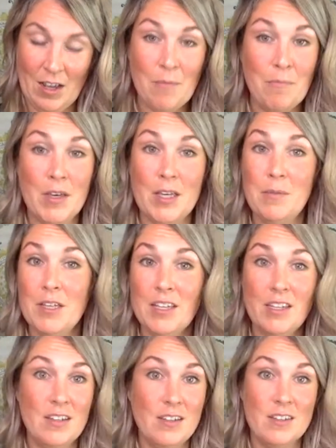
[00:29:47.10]

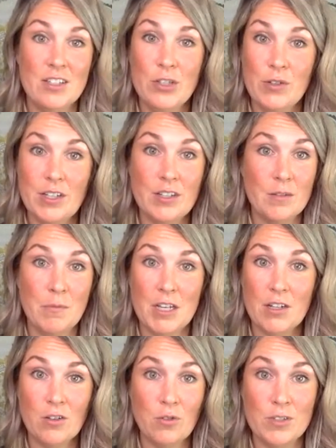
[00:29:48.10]
maybe you need to
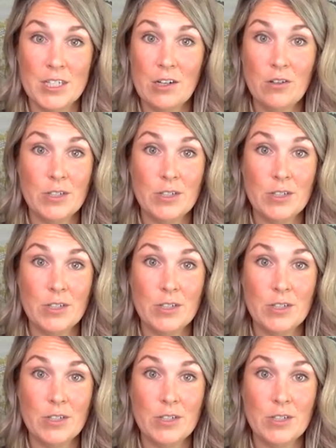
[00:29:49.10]
make your own tarot